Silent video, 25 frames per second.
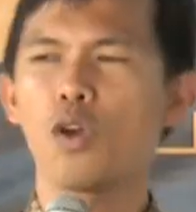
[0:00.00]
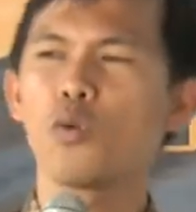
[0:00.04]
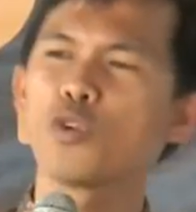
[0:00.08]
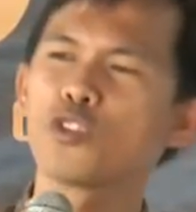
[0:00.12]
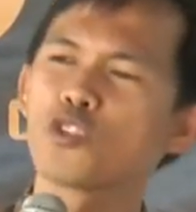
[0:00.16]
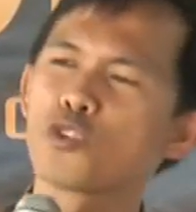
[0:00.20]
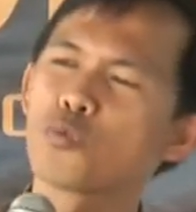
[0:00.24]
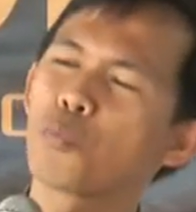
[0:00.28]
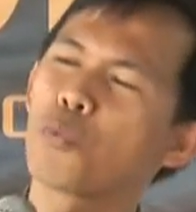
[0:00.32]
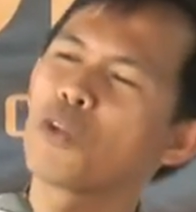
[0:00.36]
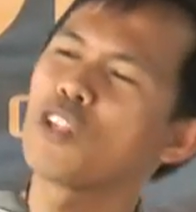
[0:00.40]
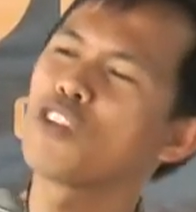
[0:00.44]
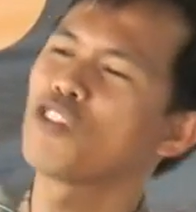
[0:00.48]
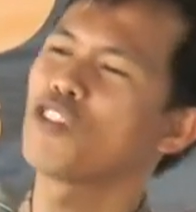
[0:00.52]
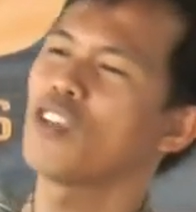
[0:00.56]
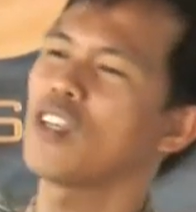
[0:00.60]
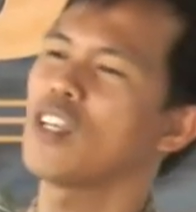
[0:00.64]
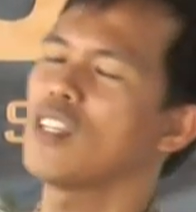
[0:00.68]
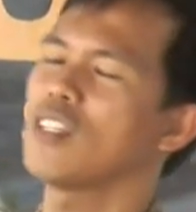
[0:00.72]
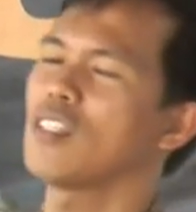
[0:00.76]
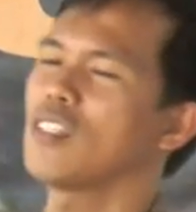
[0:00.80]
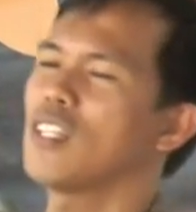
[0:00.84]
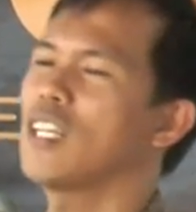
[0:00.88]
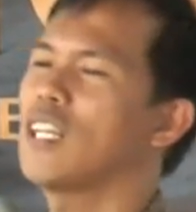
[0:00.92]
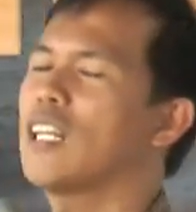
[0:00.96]
I was
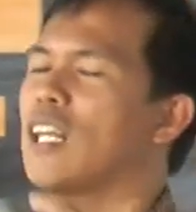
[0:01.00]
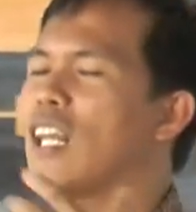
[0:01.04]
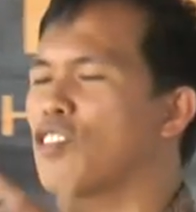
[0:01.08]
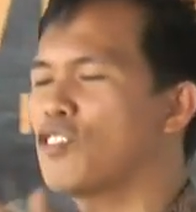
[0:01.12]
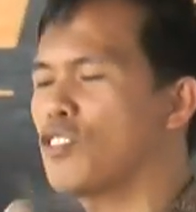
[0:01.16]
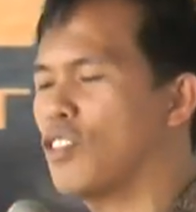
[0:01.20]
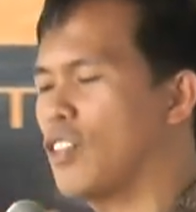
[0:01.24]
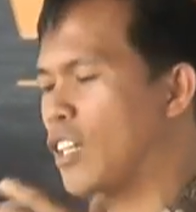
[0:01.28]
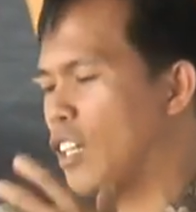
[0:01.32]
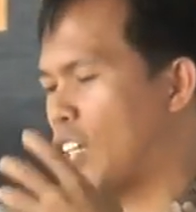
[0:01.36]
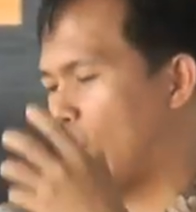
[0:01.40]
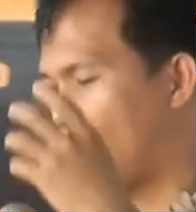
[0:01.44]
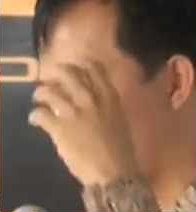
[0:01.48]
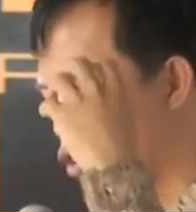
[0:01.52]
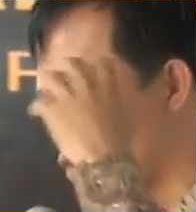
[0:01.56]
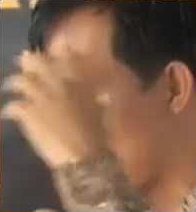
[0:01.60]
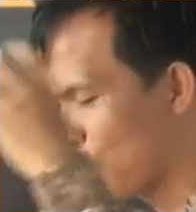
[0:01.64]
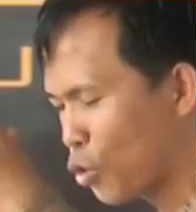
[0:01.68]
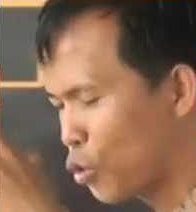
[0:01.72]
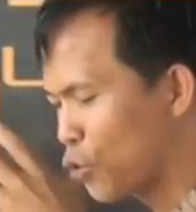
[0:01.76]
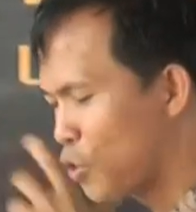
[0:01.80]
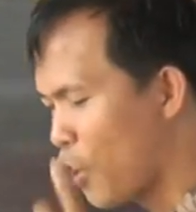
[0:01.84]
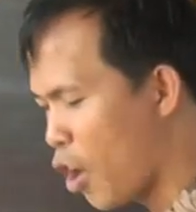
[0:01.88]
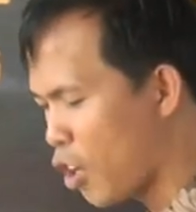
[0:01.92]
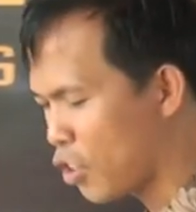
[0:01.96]
preaching the Iglesia Ni
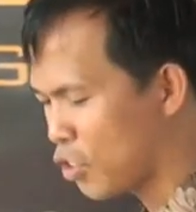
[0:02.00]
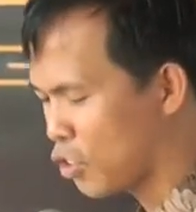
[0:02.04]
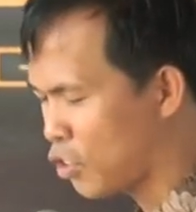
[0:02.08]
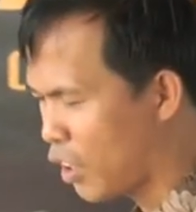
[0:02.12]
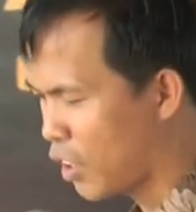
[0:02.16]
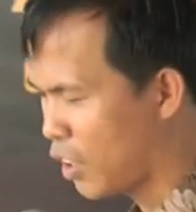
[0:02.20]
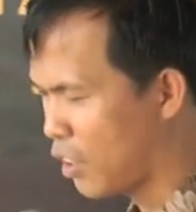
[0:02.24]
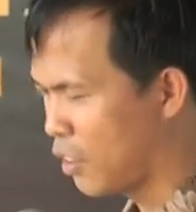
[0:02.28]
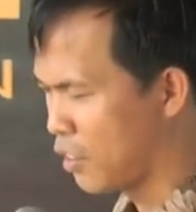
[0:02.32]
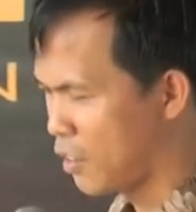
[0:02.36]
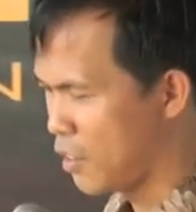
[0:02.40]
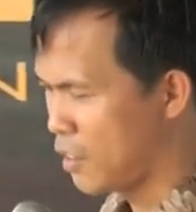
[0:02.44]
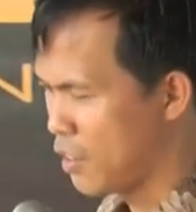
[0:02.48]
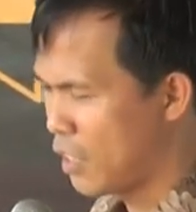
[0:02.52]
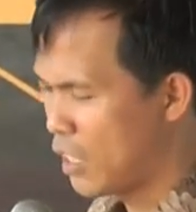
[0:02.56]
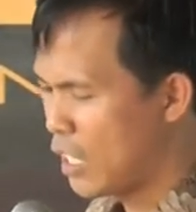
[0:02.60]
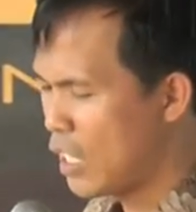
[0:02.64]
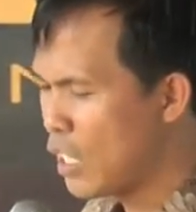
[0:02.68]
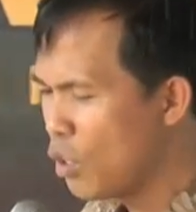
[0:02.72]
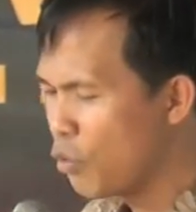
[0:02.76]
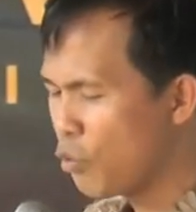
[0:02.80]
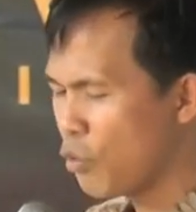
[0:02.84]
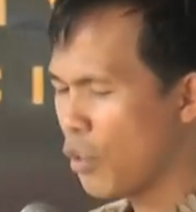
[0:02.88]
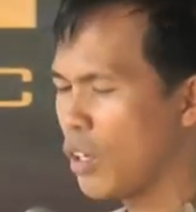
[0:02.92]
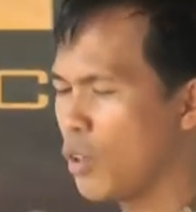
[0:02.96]
Cristo doctrine,
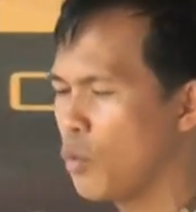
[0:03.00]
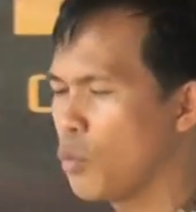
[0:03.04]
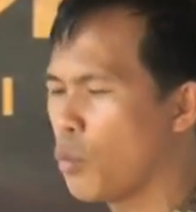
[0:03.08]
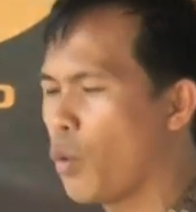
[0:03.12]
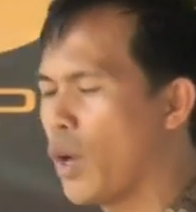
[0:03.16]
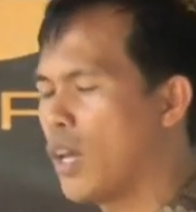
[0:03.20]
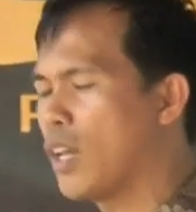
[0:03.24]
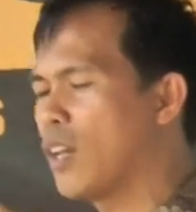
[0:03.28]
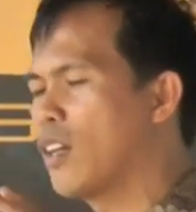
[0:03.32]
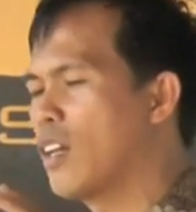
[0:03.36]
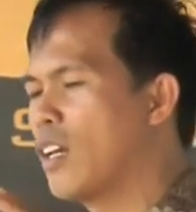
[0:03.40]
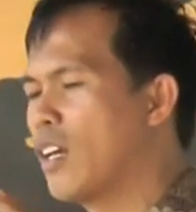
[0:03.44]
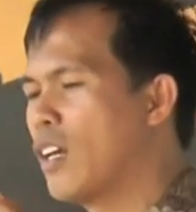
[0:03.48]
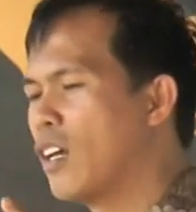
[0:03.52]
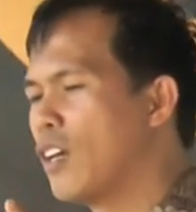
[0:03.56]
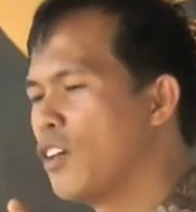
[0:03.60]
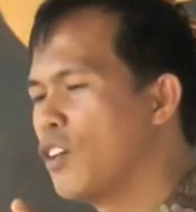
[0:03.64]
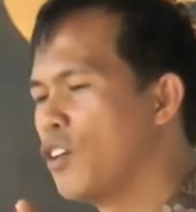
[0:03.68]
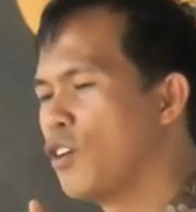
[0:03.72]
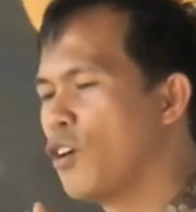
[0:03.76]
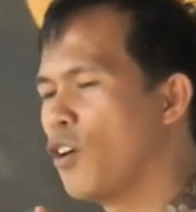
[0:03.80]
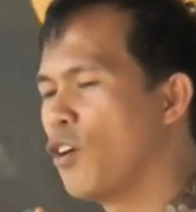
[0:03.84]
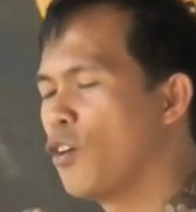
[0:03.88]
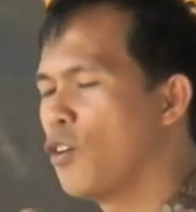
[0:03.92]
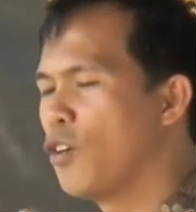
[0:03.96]
even when,
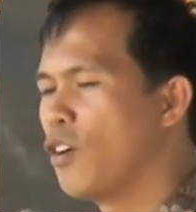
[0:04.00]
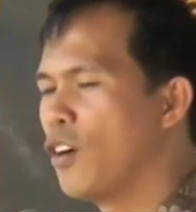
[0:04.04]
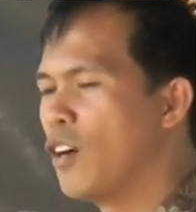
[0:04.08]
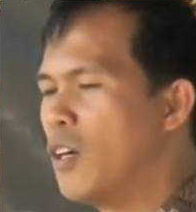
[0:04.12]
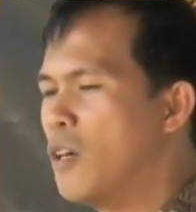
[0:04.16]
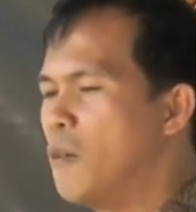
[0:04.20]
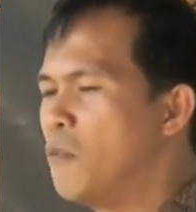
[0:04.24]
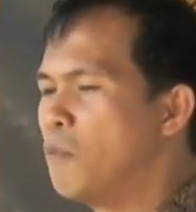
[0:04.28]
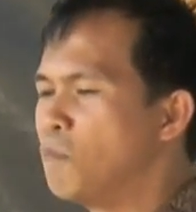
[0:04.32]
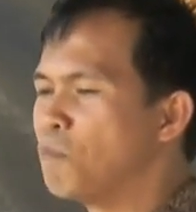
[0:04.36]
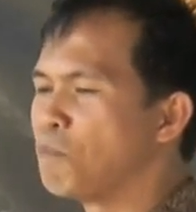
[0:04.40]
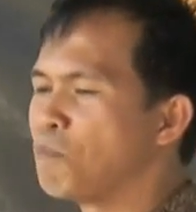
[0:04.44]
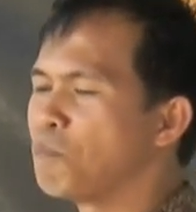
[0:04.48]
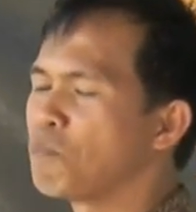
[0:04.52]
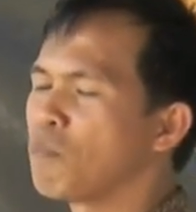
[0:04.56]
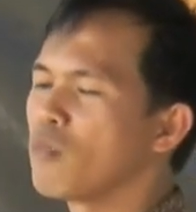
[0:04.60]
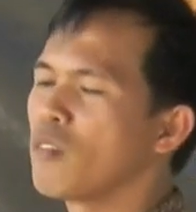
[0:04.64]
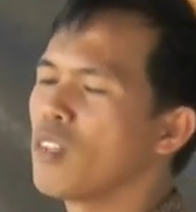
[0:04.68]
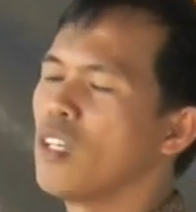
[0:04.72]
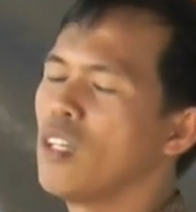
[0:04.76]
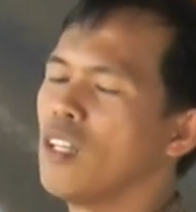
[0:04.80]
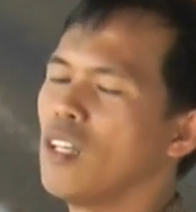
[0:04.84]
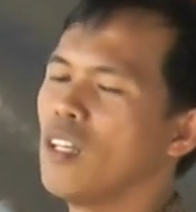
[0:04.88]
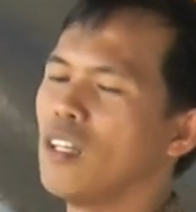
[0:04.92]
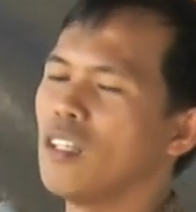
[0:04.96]
you know,
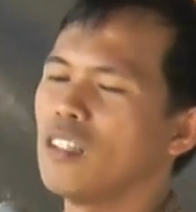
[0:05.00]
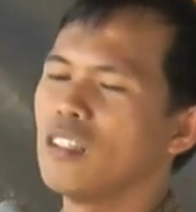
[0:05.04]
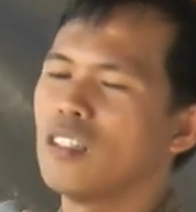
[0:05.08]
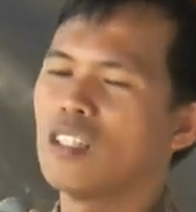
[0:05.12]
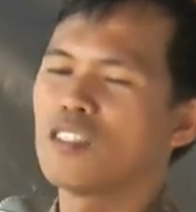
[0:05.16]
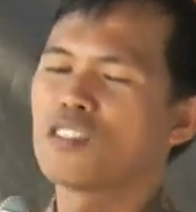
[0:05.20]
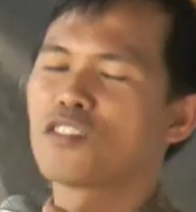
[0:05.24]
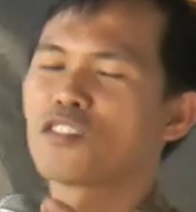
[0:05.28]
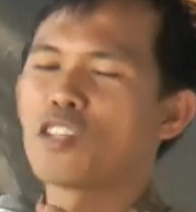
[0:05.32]
the